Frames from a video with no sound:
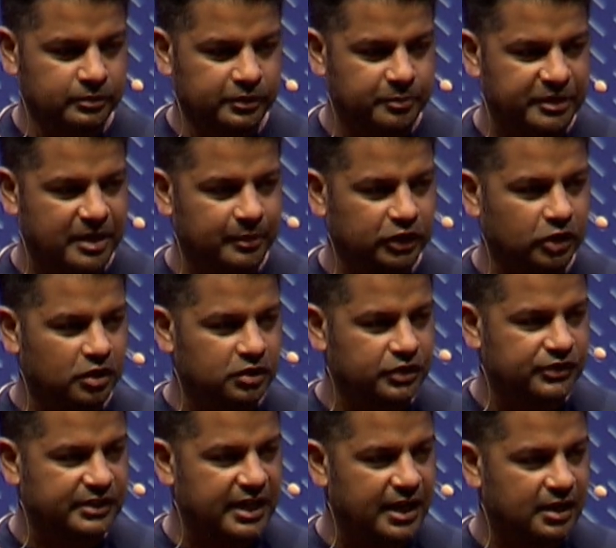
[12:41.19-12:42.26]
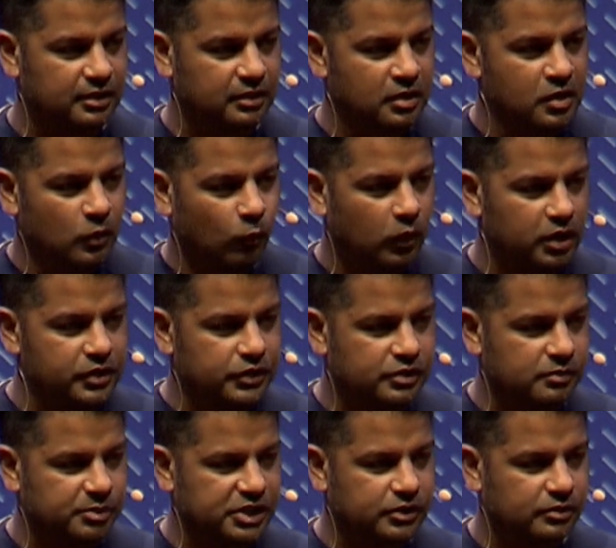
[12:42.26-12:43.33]
to be able to understand what you
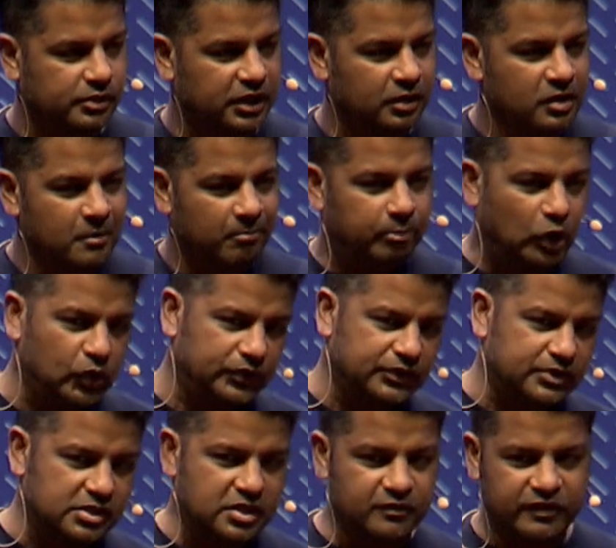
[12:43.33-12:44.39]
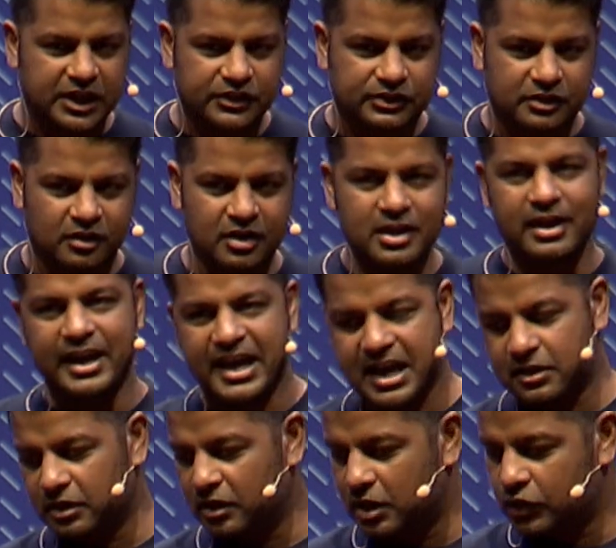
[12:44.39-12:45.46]
should be doing, both as an investor
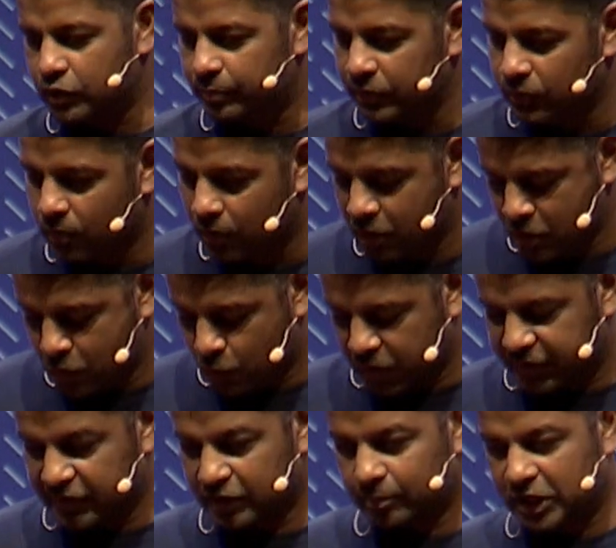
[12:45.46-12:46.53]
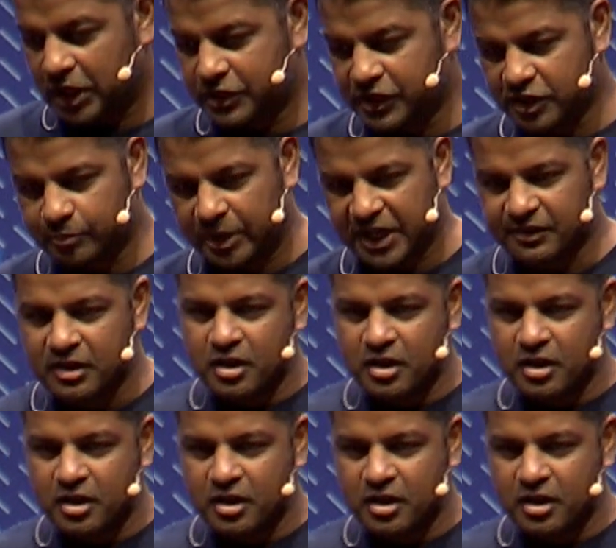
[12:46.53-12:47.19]
and an entrepreneur within the blockchain space.